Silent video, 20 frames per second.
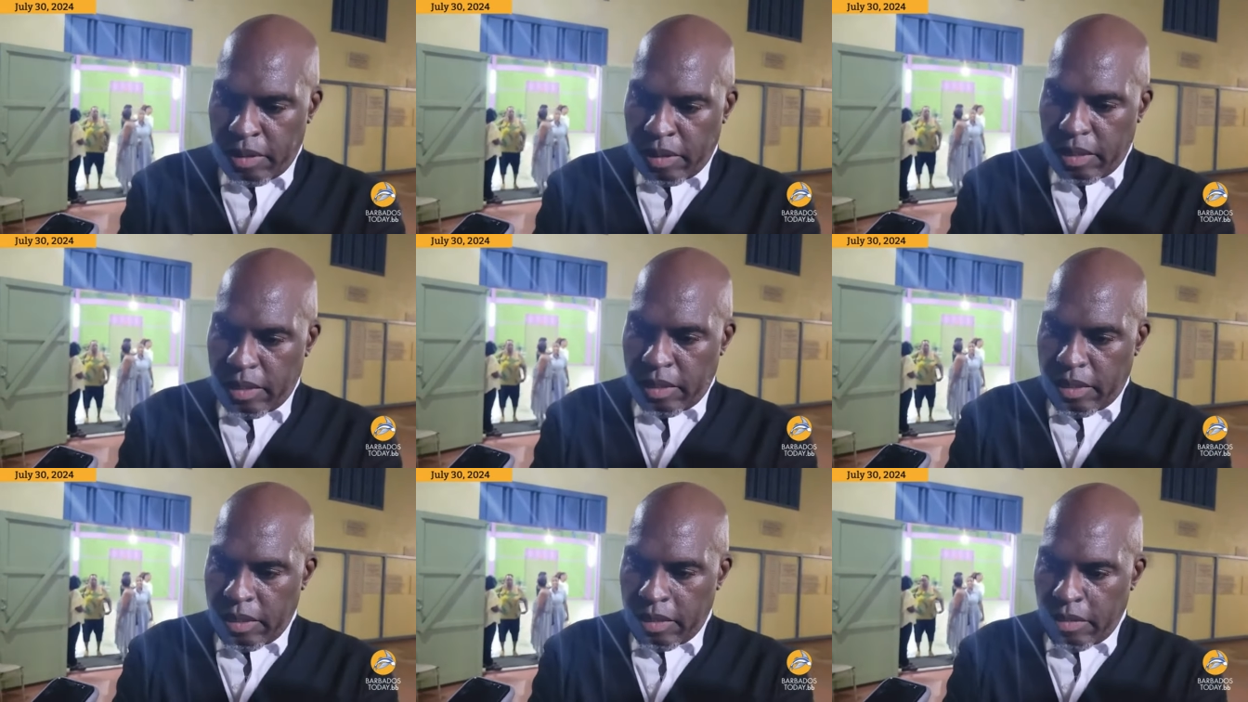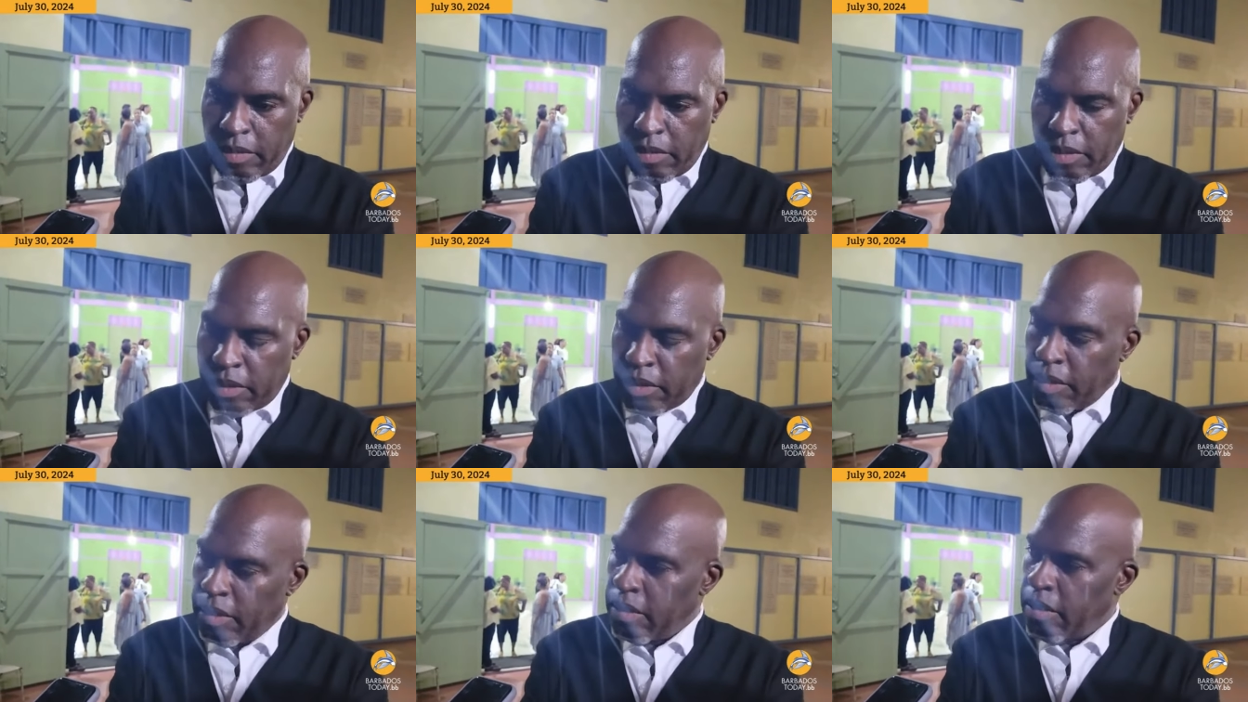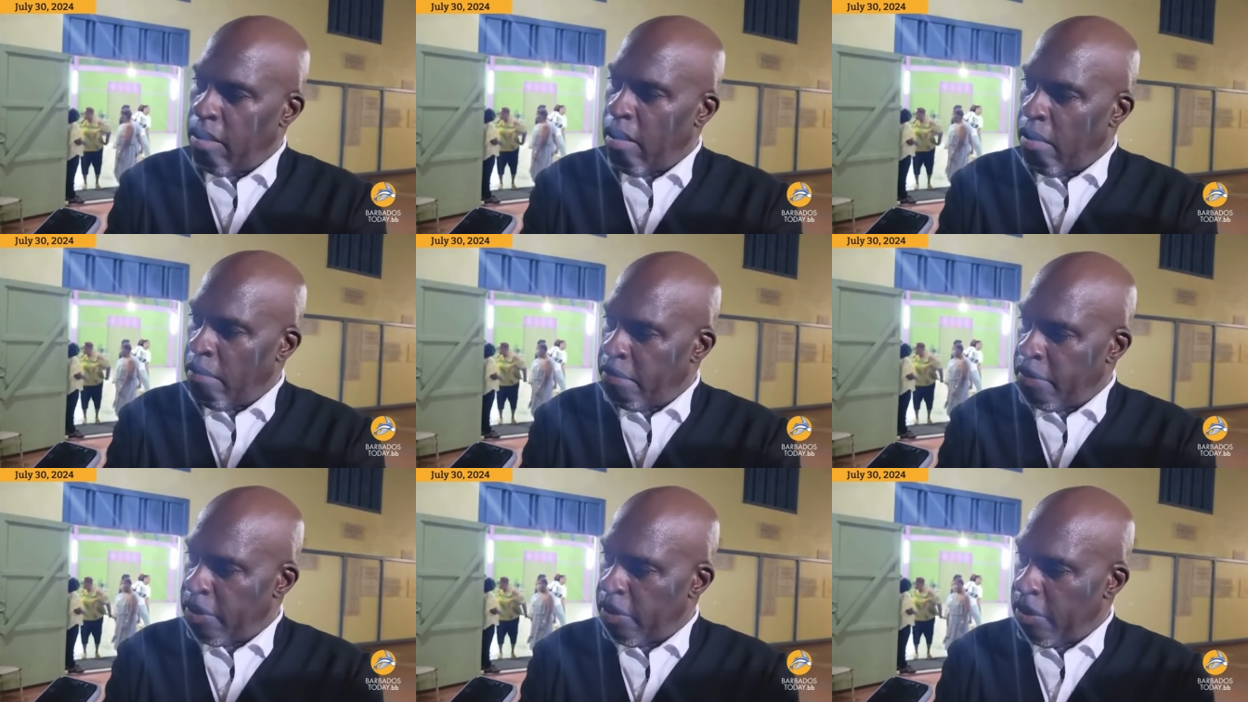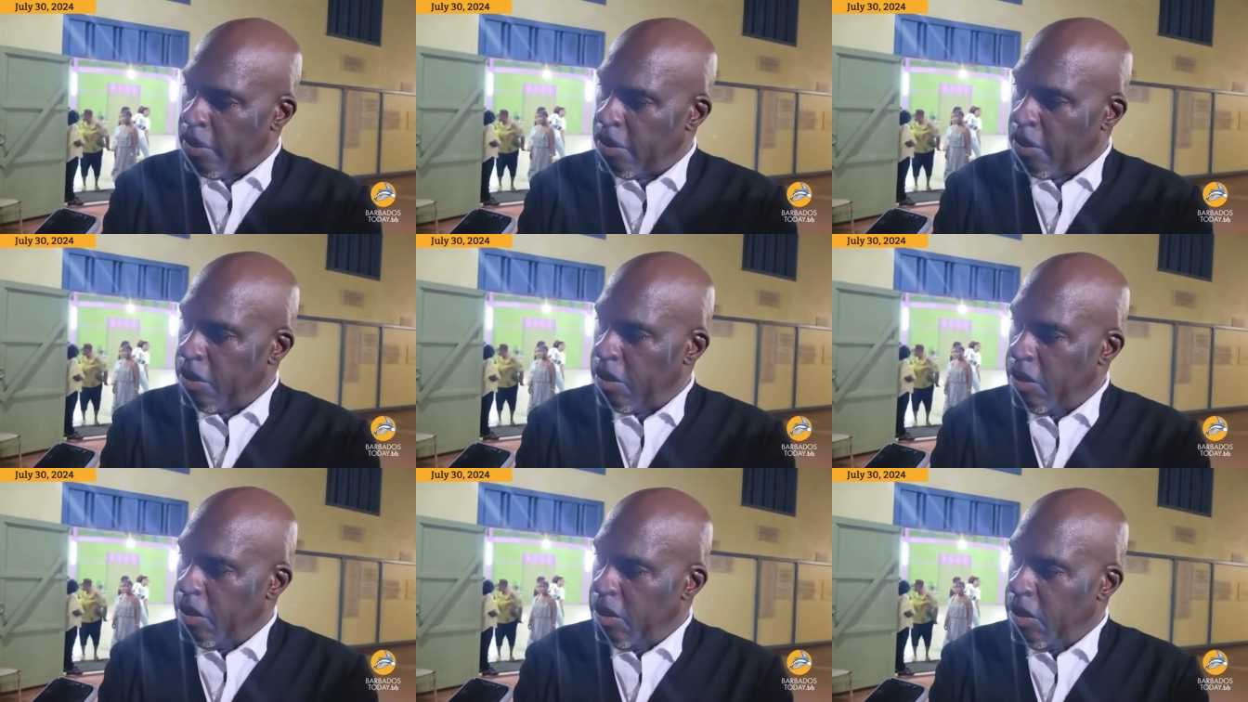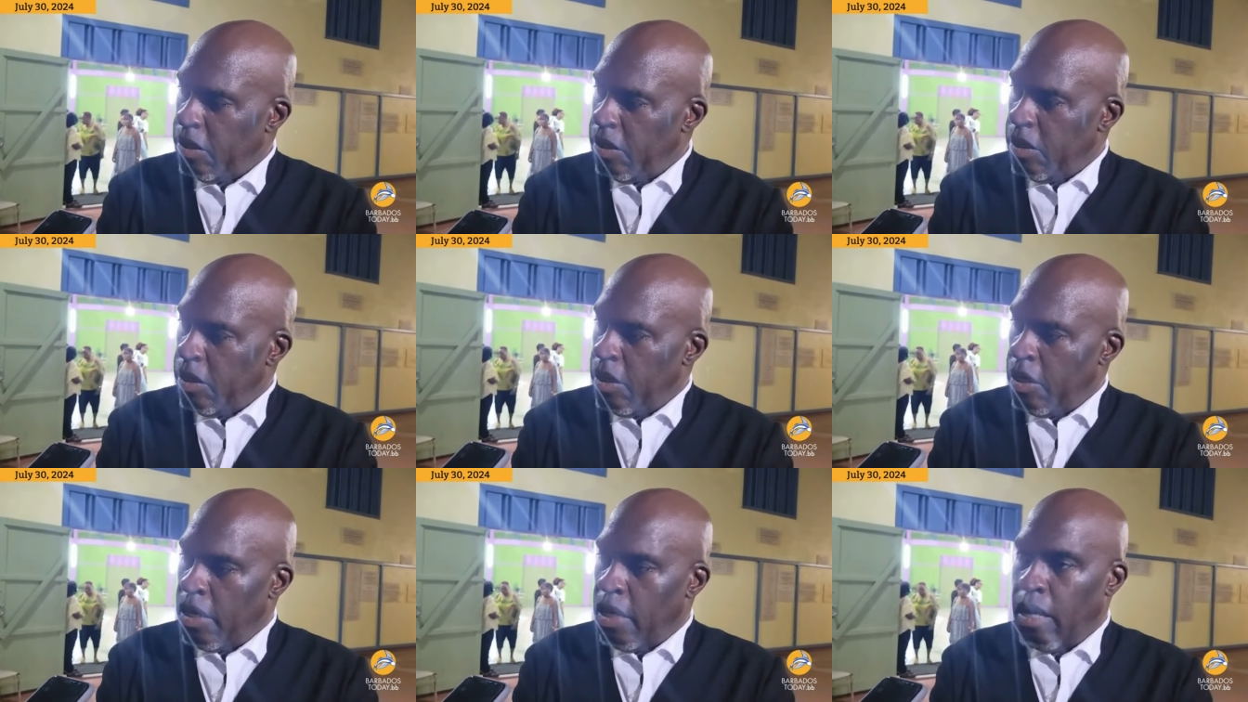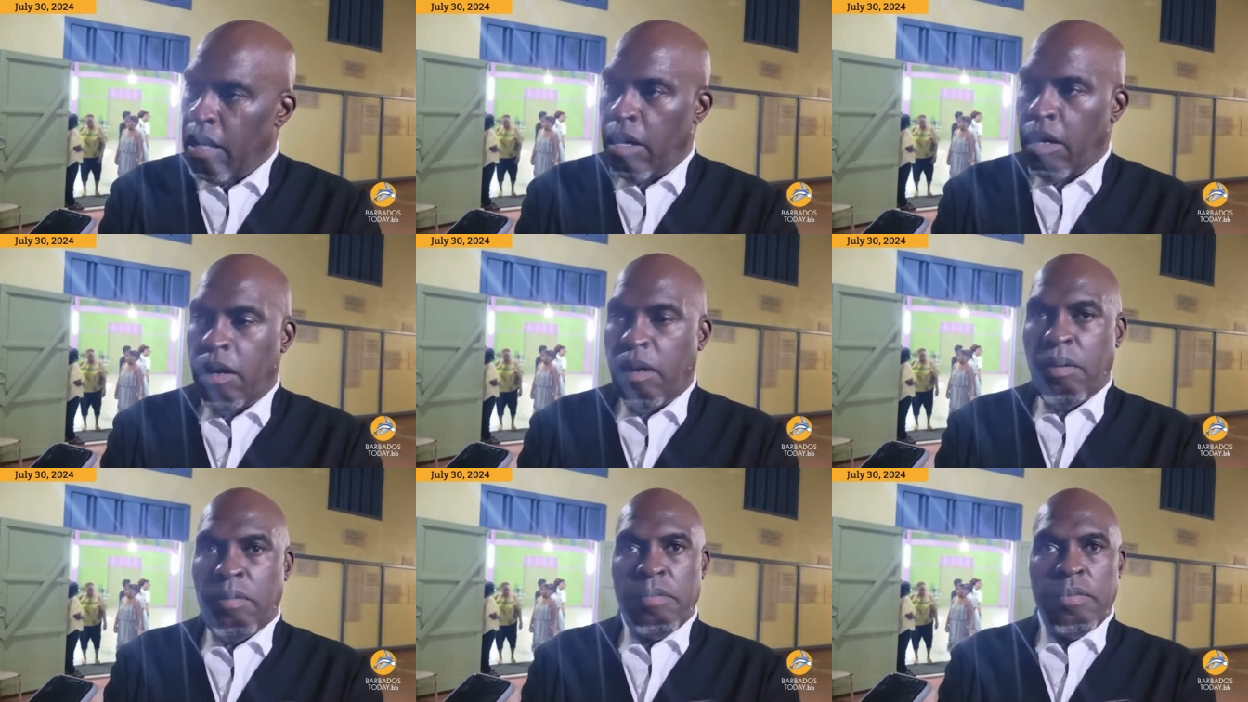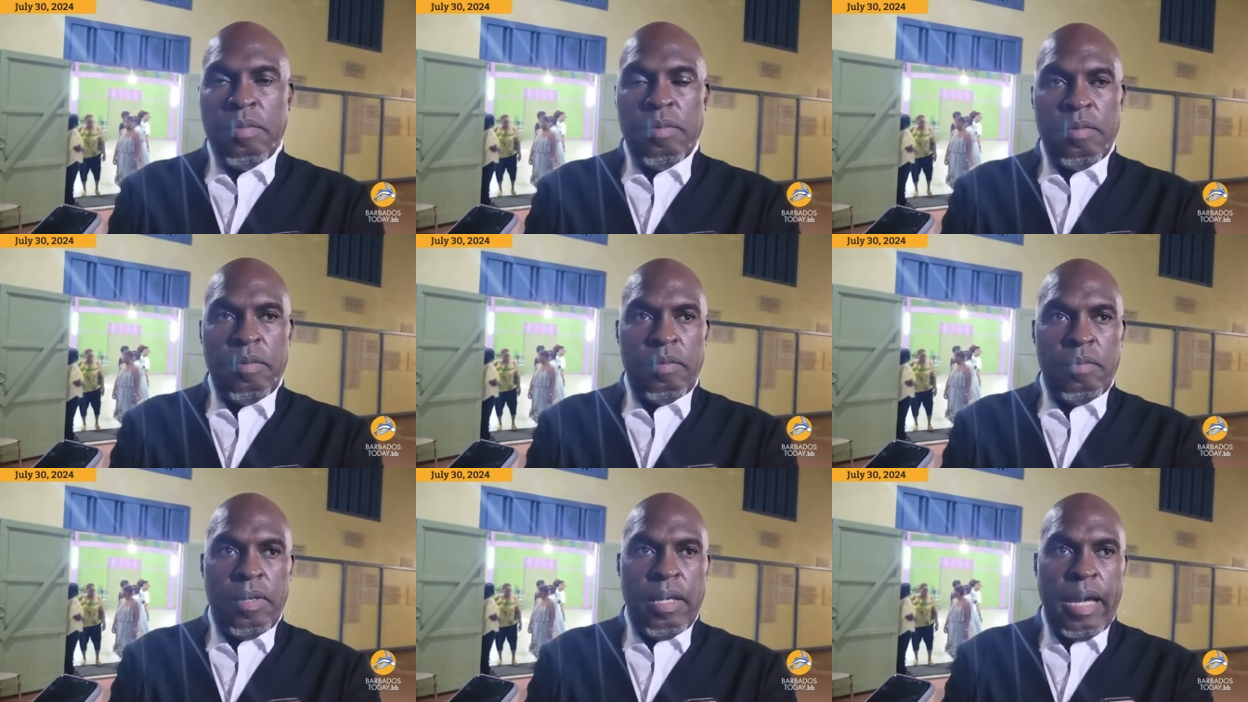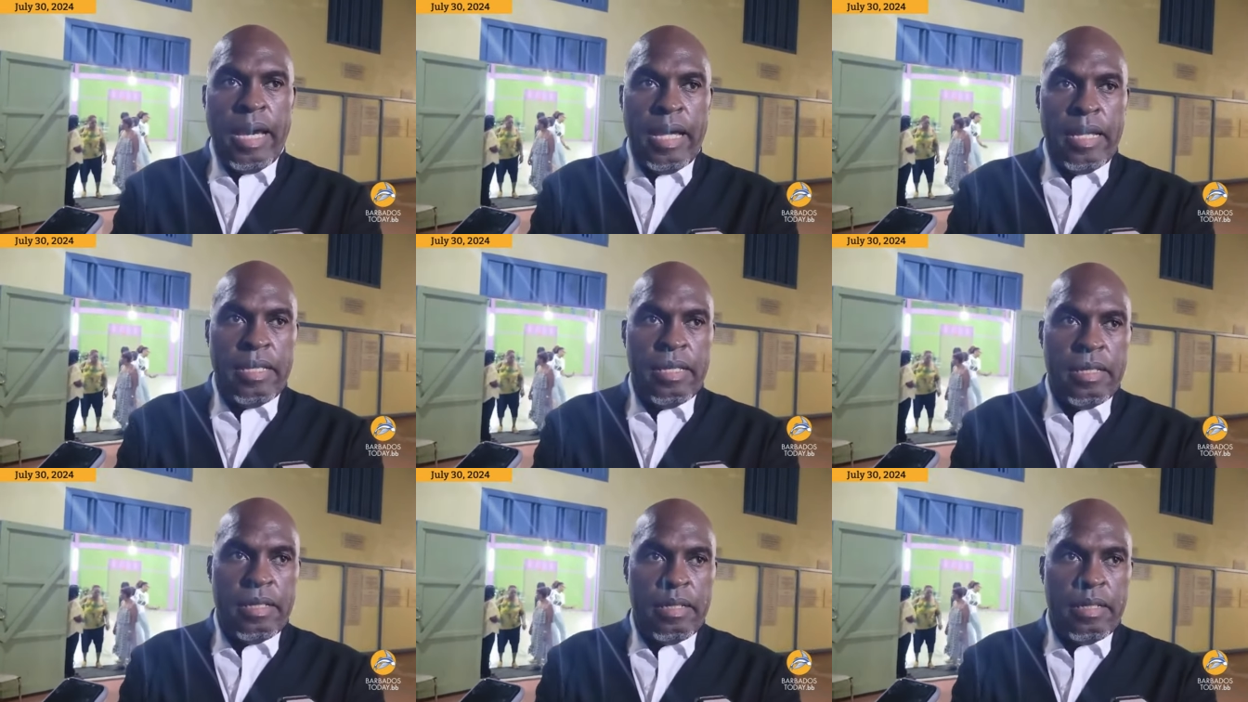into certain offices. Um, we had